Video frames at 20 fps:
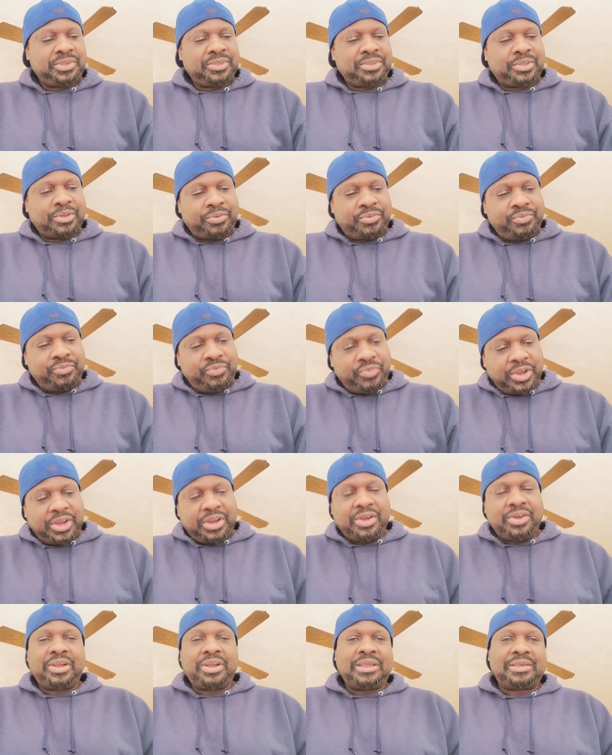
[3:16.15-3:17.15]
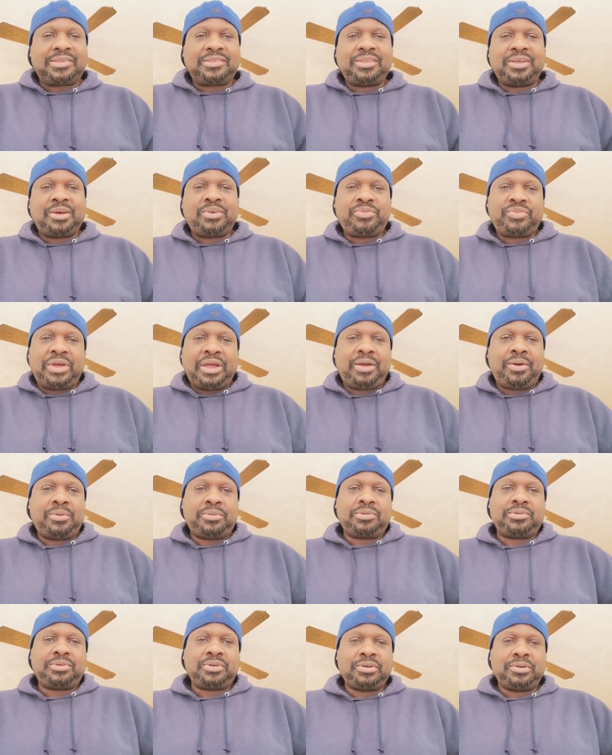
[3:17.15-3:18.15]
to figure this stuff
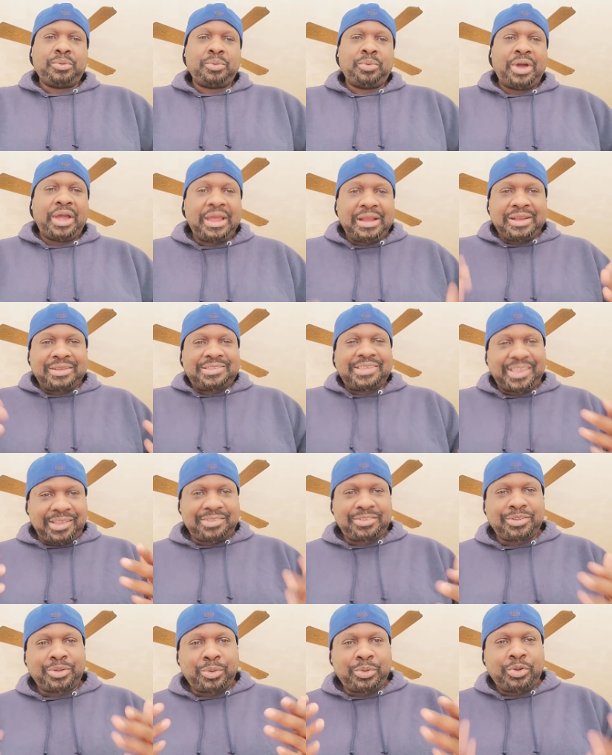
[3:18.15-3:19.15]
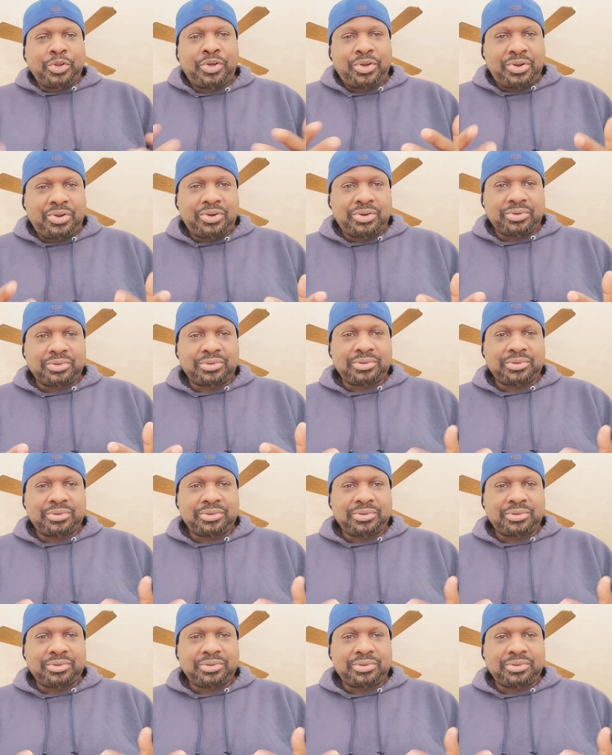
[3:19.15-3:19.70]
out. Why did it take so long?